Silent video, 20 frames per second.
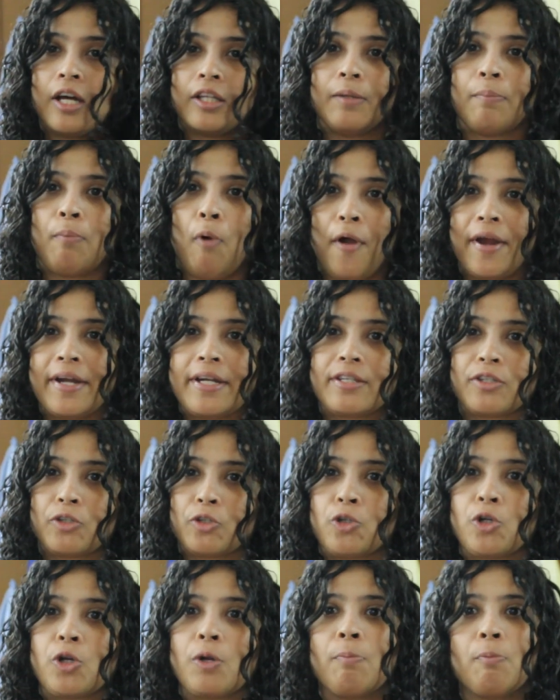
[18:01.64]
The point is
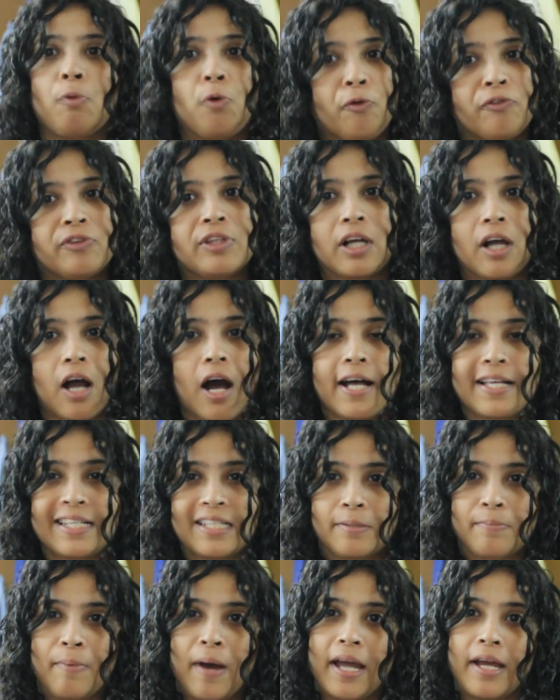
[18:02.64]
to remove the
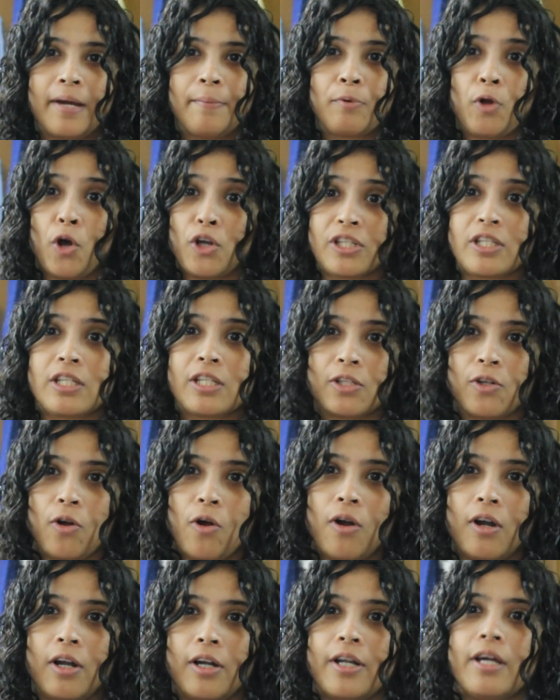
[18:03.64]
cast by a process
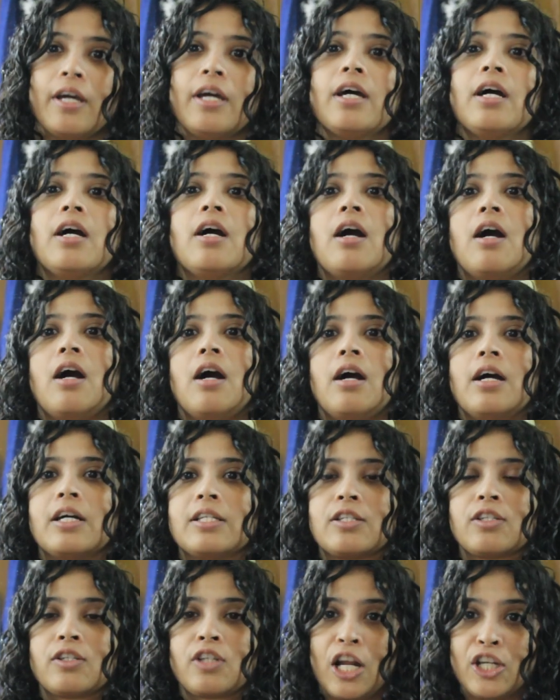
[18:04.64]
called
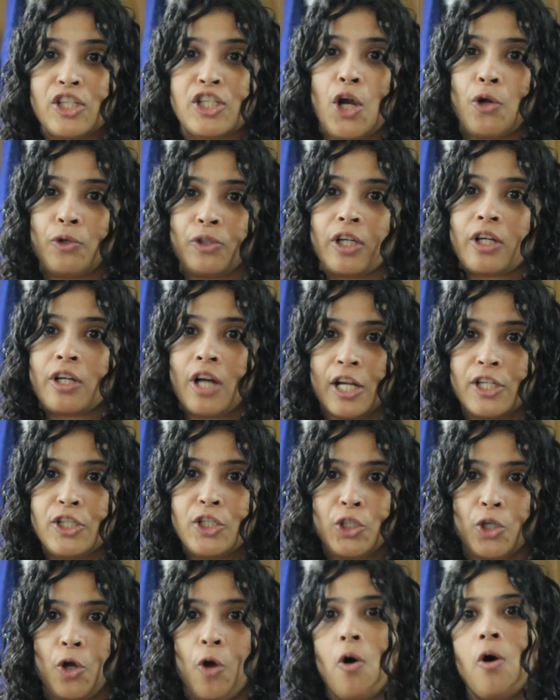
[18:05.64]
scrunch out the
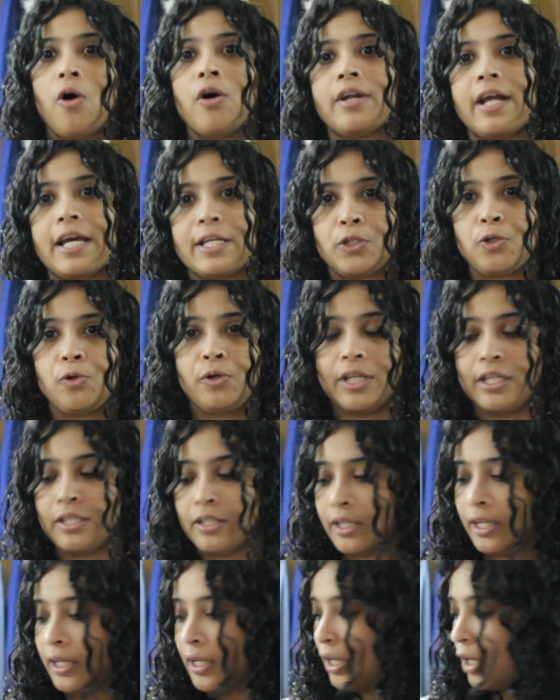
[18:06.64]
crunch, or
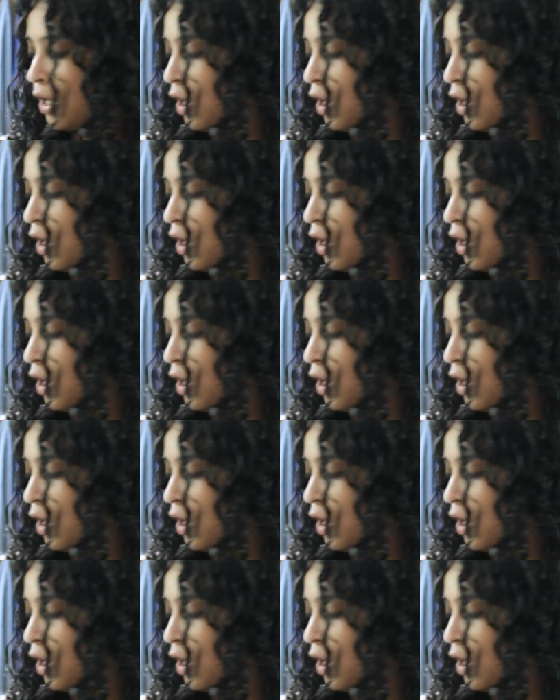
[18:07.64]
SOTC.